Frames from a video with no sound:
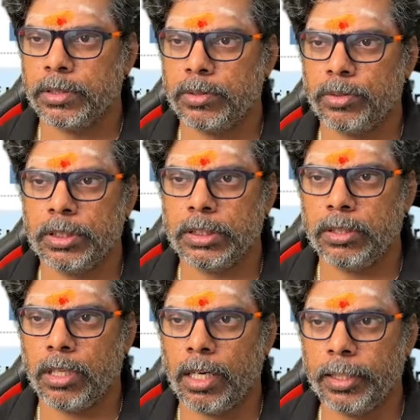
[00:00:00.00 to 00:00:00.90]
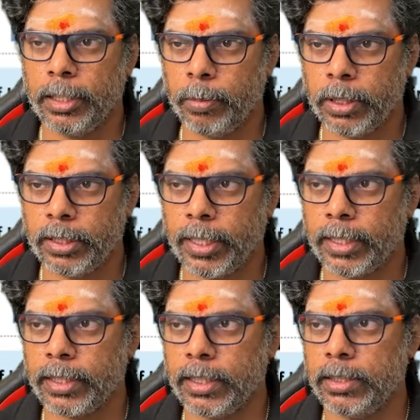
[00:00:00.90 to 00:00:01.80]
so this is non-independent
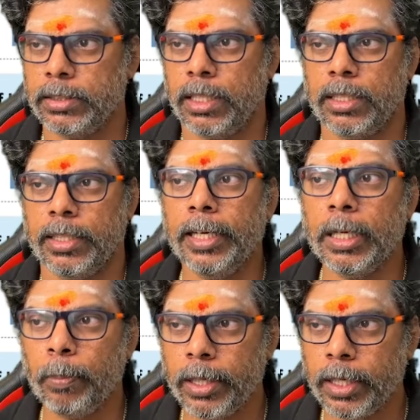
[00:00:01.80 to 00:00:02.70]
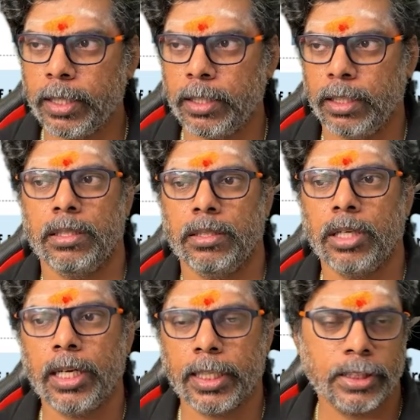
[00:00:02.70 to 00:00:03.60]
director, these are independent
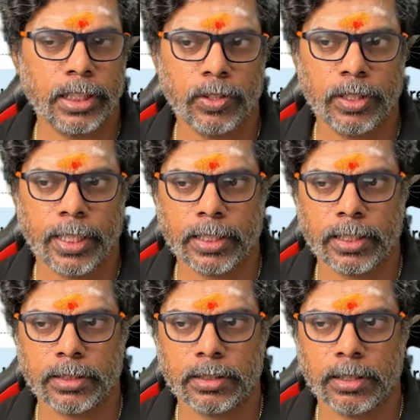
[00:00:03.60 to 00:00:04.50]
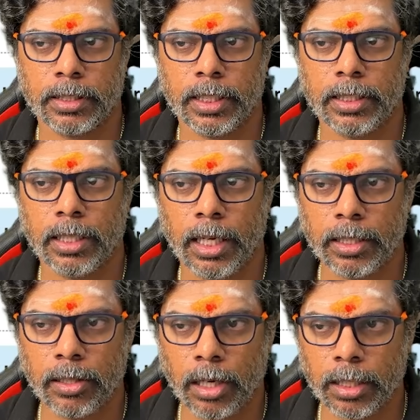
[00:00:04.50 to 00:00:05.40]
non-executive directors, right?
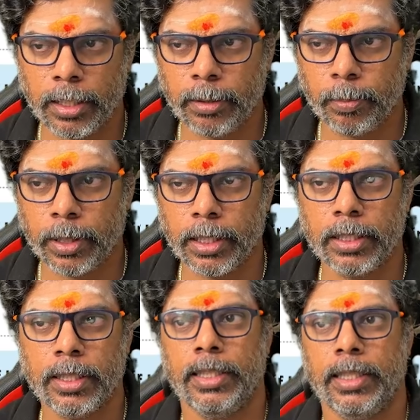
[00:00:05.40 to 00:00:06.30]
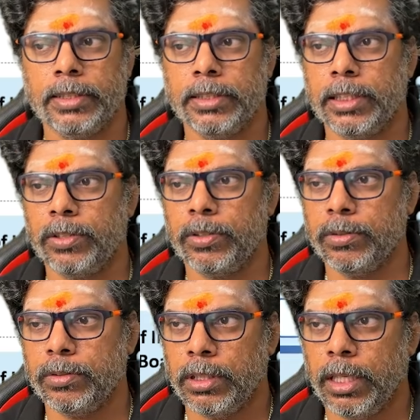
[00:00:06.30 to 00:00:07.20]
And non-independent executive,
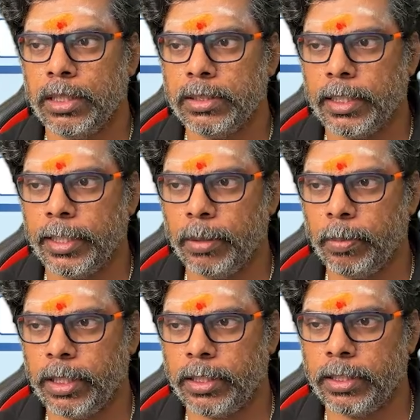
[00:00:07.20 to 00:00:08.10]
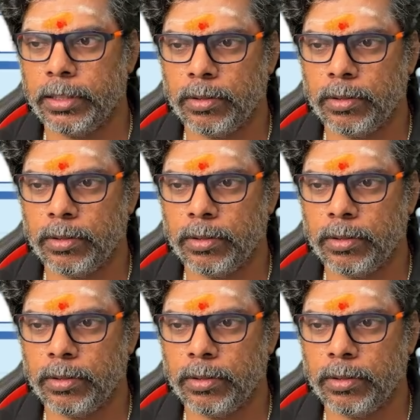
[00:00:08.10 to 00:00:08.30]
and these are independent.